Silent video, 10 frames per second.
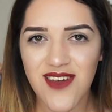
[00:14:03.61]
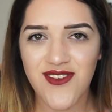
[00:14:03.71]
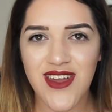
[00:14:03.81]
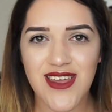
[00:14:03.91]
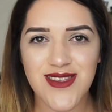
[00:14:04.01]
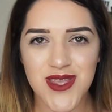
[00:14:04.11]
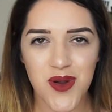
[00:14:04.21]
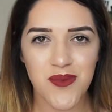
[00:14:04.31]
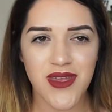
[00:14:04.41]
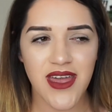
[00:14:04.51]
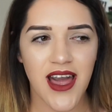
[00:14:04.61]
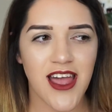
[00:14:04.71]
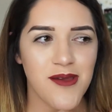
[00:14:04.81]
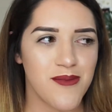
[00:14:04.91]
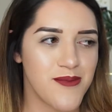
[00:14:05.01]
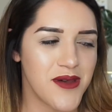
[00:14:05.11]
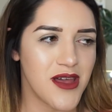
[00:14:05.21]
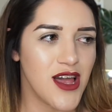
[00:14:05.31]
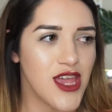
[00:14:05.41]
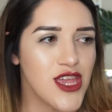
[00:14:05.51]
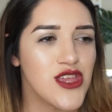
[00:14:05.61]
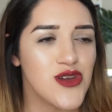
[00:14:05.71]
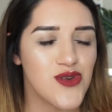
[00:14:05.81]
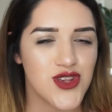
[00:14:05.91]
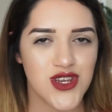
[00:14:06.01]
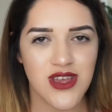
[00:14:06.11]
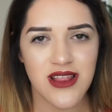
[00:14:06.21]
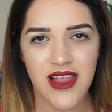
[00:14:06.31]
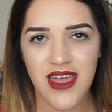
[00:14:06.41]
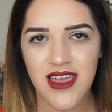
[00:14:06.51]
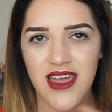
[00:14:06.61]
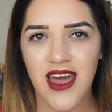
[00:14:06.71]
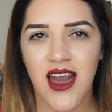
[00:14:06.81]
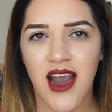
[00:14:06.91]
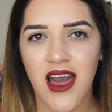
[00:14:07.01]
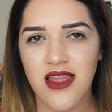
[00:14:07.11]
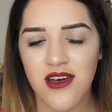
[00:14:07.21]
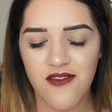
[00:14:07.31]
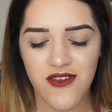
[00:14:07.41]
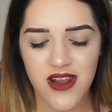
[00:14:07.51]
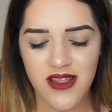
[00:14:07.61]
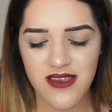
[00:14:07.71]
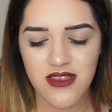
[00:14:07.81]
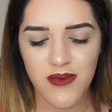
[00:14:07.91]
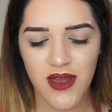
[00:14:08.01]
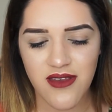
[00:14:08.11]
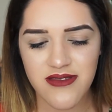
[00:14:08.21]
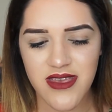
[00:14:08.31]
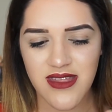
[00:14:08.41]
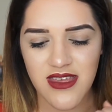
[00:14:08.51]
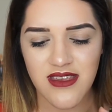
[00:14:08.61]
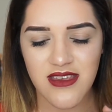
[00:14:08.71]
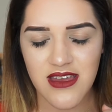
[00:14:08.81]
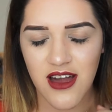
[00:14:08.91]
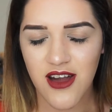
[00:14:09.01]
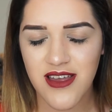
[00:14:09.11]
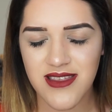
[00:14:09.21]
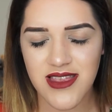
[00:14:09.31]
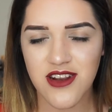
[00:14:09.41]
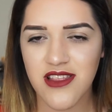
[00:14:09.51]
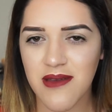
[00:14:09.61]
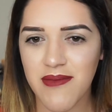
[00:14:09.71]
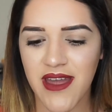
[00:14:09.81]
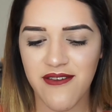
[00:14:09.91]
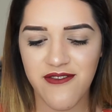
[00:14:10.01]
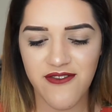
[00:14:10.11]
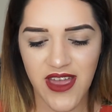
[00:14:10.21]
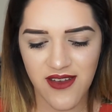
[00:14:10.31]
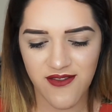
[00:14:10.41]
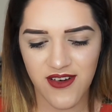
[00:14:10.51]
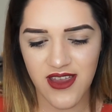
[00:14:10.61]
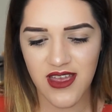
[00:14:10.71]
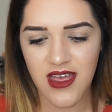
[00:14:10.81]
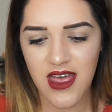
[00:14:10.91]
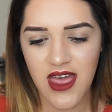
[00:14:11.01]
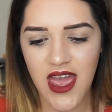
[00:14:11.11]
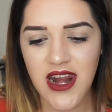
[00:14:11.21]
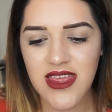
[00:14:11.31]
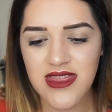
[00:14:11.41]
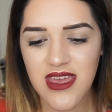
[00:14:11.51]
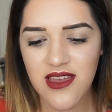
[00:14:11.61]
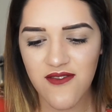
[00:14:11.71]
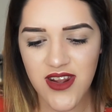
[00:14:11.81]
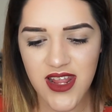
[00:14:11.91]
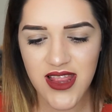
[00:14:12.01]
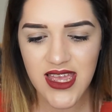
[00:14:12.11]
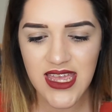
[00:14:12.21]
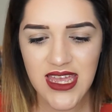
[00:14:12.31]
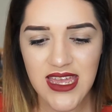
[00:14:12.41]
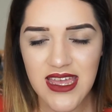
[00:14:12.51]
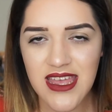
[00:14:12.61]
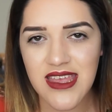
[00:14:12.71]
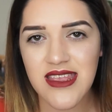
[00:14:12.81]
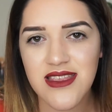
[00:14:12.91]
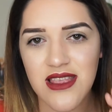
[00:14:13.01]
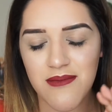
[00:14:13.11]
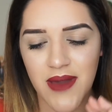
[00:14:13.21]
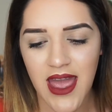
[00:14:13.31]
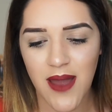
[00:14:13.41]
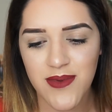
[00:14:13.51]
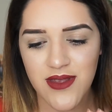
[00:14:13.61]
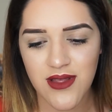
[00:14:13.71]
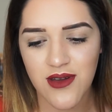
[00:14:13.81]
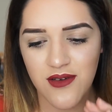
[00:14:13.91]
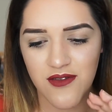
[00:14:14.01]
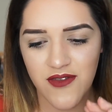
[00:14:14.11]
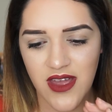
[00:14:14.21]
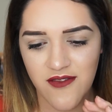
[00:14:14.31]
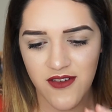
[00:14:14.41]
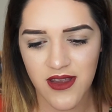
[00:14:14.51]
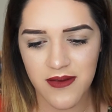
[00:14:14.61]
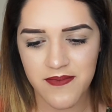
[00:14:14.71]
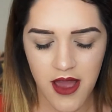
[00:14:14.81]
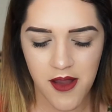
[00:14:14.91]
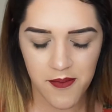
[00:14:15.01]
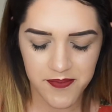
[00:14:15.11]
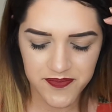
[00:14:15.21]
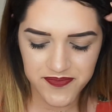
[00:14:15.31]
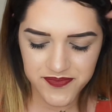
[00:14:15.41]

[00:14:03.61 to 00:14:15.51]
If you guys know me, I'm a huge, like, I love vanilla smells. Like the, oh, it's literally my favorite. Anything vanilla-y is my absolute favorite. Um,